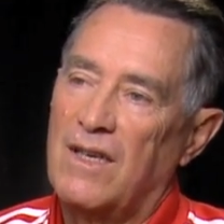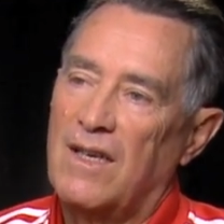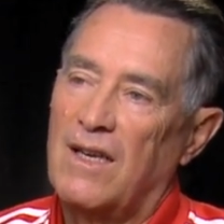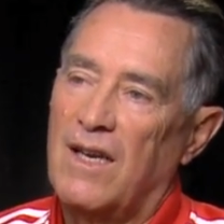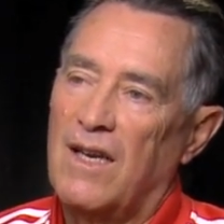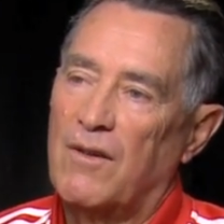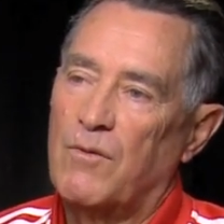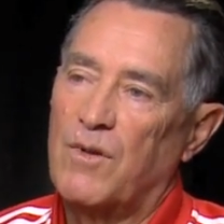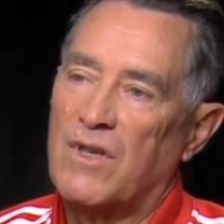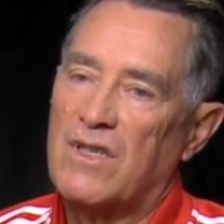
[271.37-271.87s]

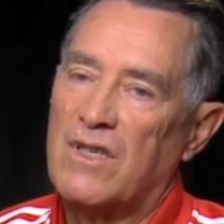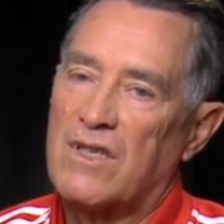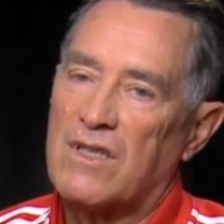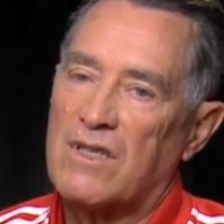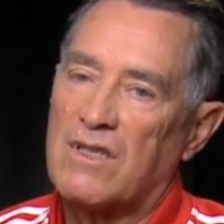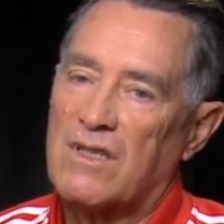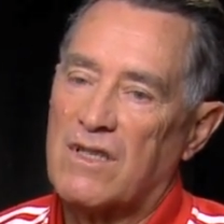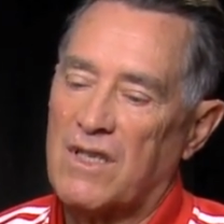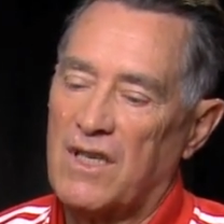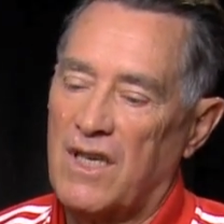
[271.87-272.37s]
And we'll
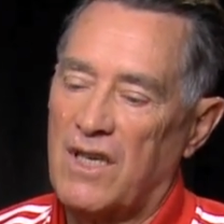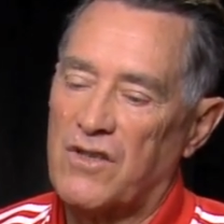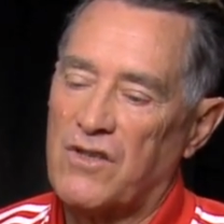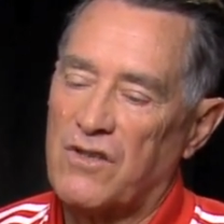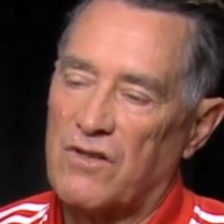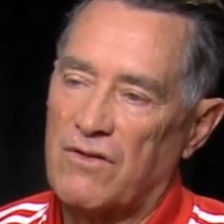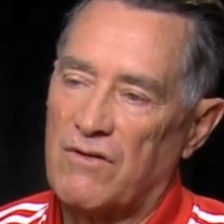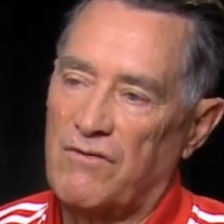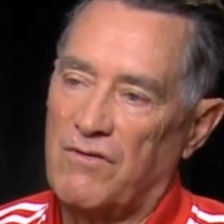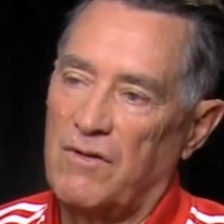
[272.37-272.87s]
just get
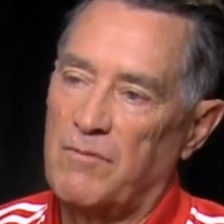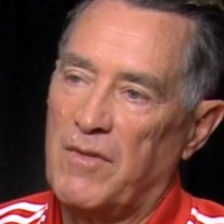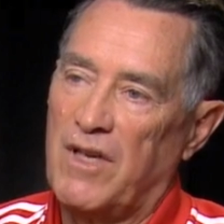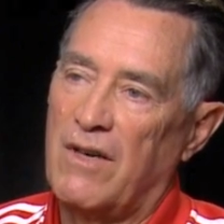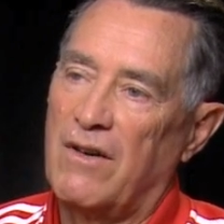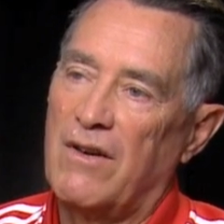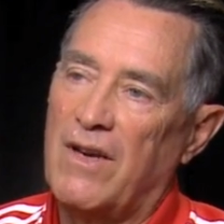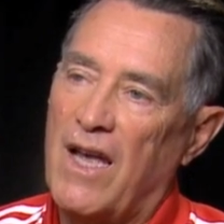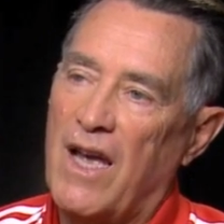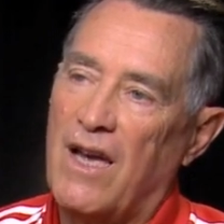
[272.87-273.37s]
you from
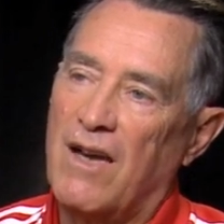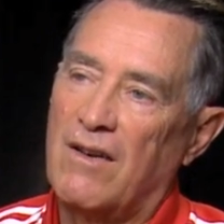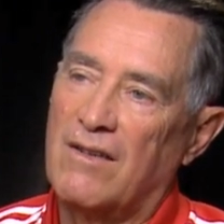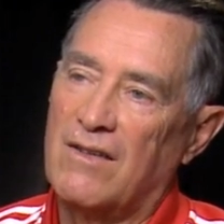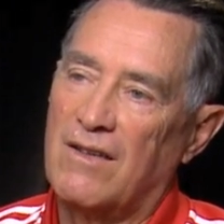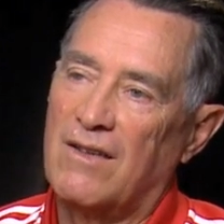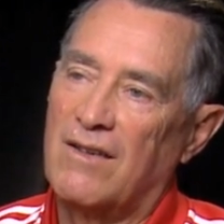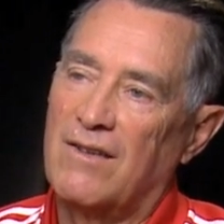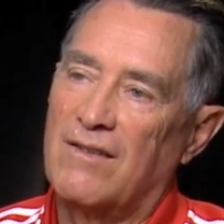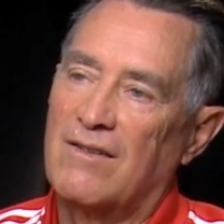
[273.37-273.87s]
here down,
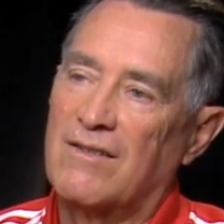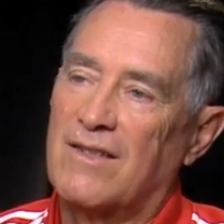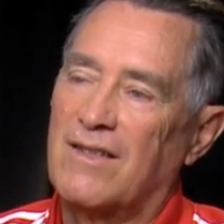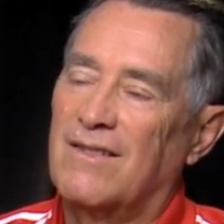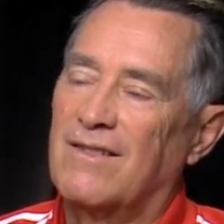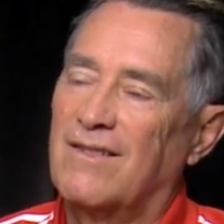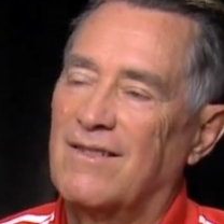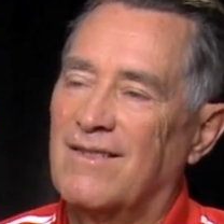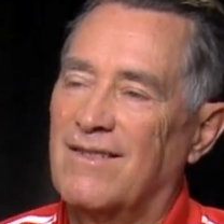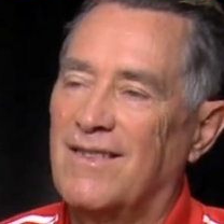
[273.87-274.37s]
you know.
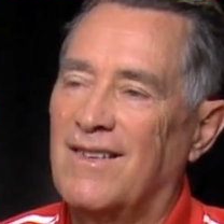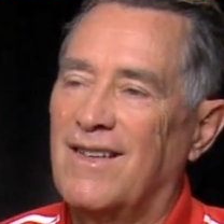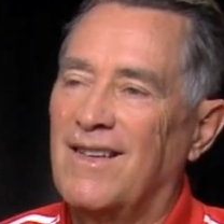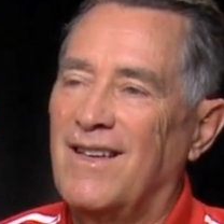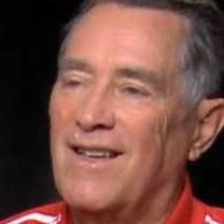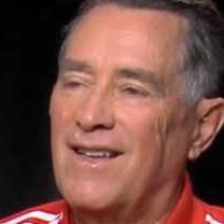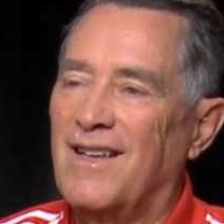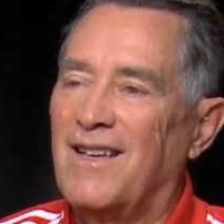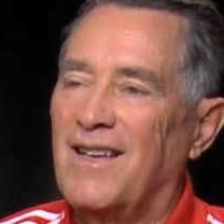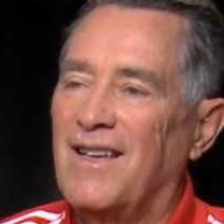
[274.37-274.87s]
So
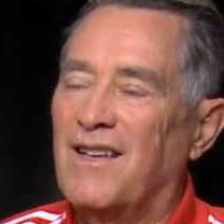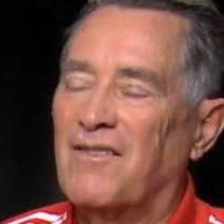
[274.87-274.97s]
yeah. it,